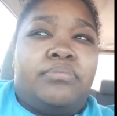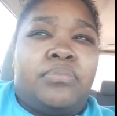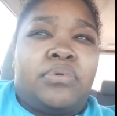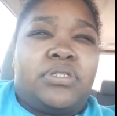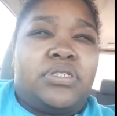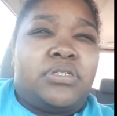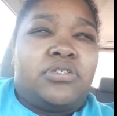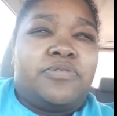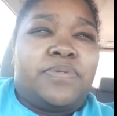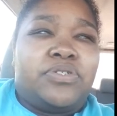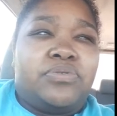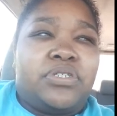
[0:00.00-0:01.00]
What's so
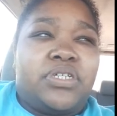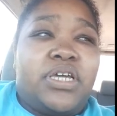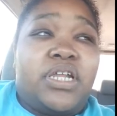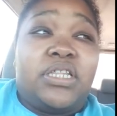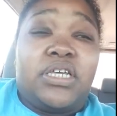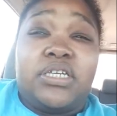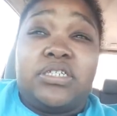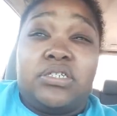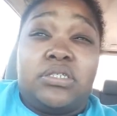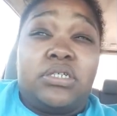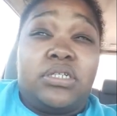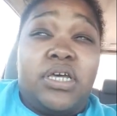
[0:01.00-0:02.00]
special today? And I think it's
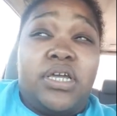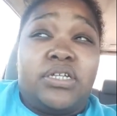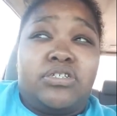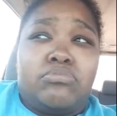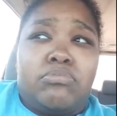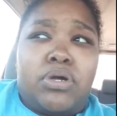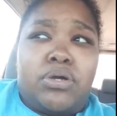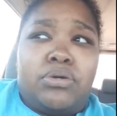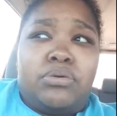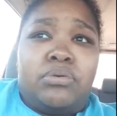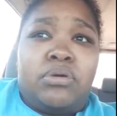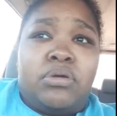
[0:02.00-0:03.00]
just today and tomorrow.